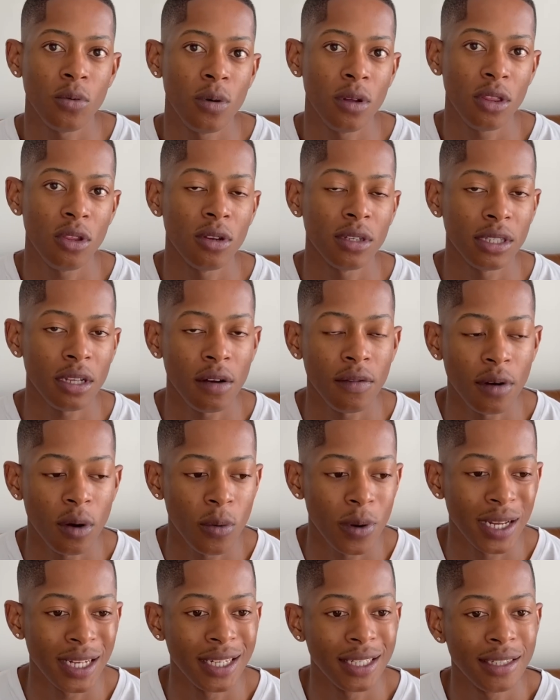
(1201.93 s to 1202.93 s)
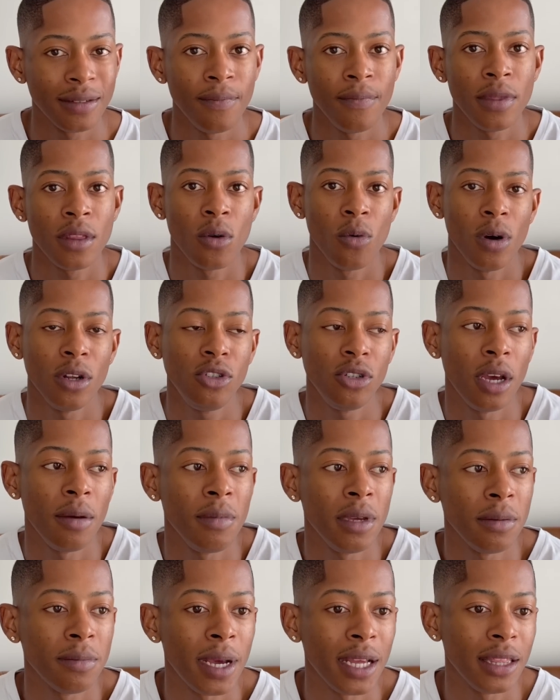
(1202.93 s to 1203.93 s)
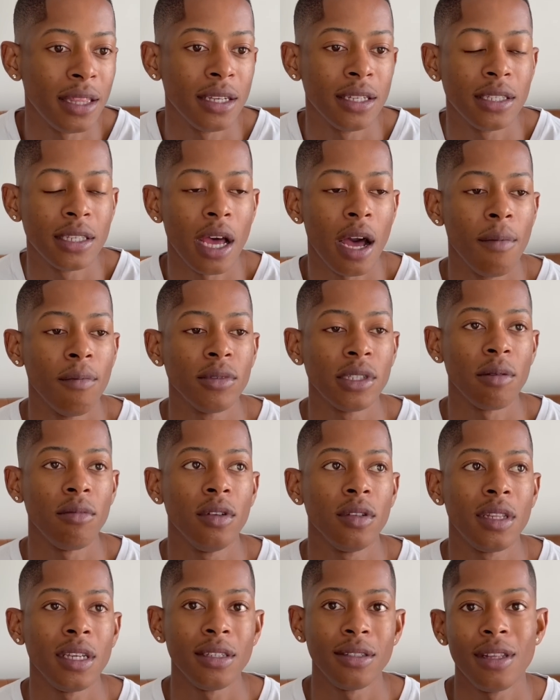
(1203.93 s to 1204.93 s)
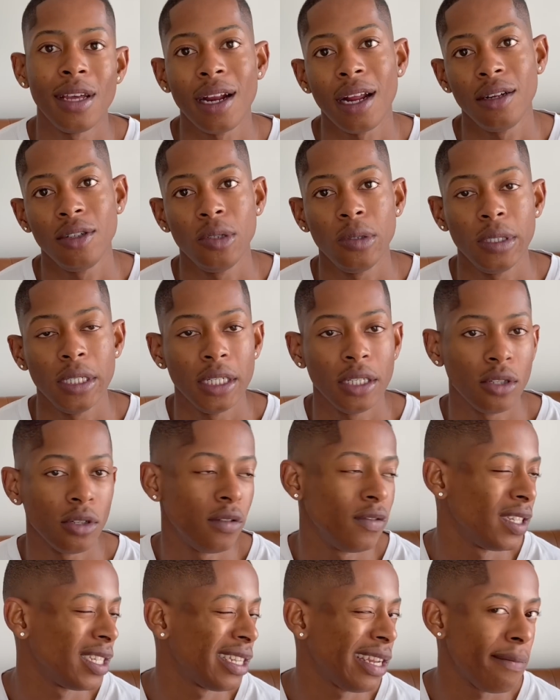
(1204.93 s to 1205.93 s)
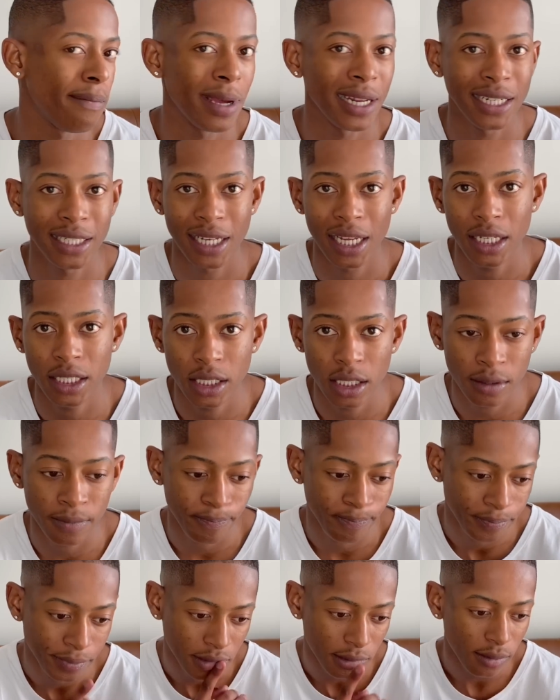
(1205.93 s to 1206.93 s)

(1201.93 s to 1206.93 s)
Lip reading: with your self-awareness. What do I mean by this? Some of the things that I do is obviously meditation.